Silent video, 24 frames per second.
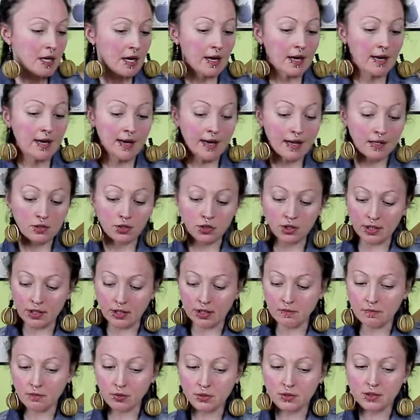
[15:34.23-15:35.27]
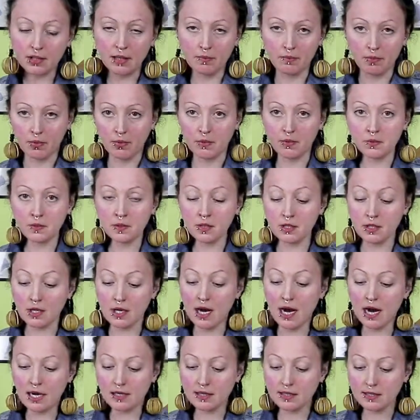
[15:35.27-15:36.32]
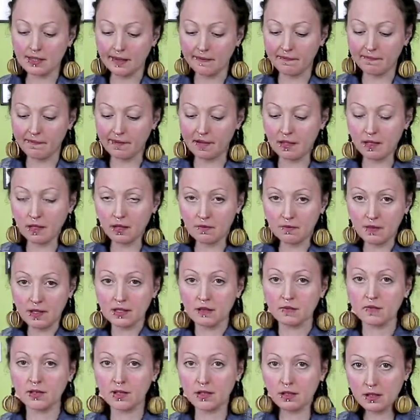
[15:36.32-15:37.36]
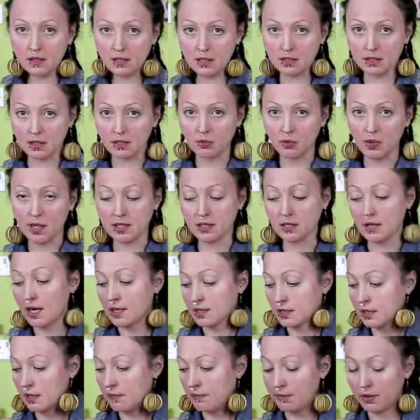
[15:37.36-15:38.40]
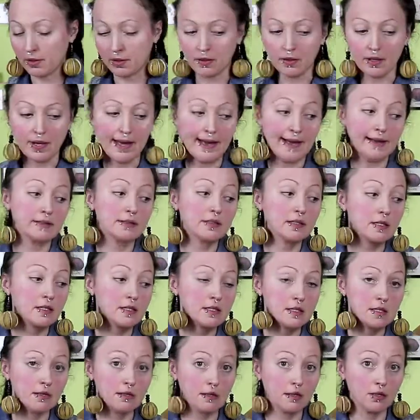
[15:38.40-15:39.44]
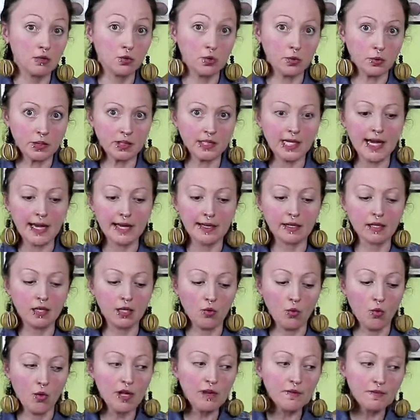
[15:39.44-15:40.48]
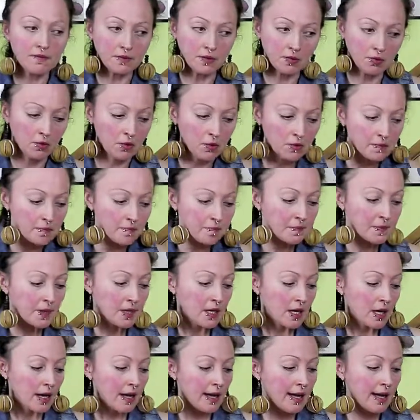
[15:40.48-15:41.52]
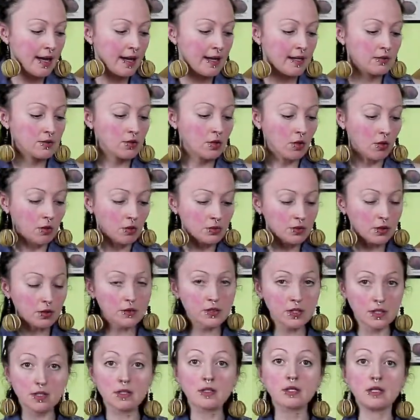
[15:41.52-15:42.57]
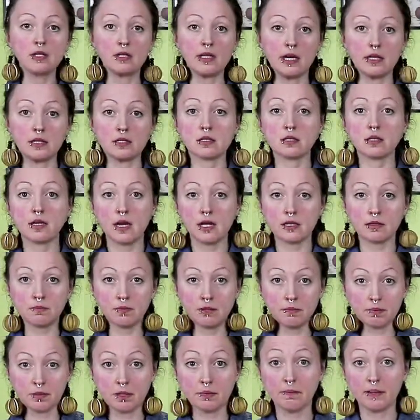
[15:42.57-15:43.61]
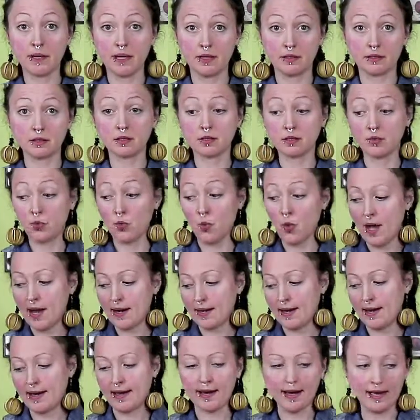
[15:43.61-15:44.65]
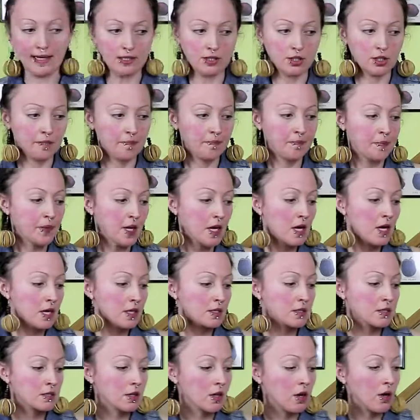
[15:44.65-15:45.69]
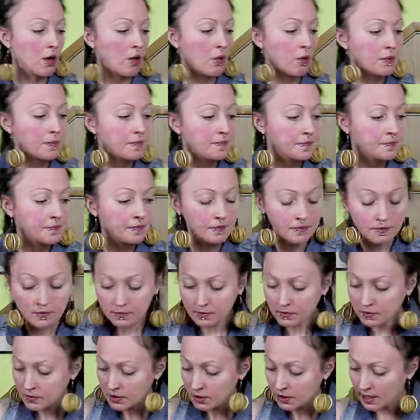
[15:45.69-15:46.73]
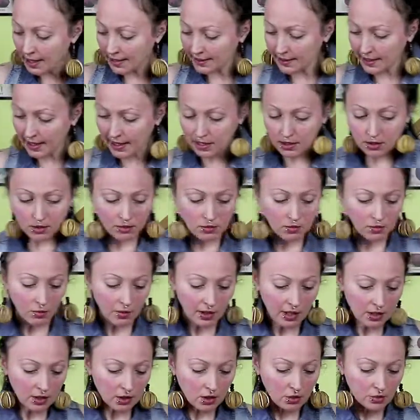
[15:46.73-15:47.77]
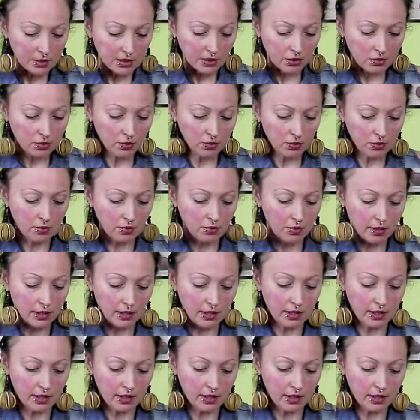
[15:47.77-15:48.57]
And really, Buddha bowls are something very, very easy to assemble and easy to take with you, and all those ingredients can be prepared well ahead. So again, we are going to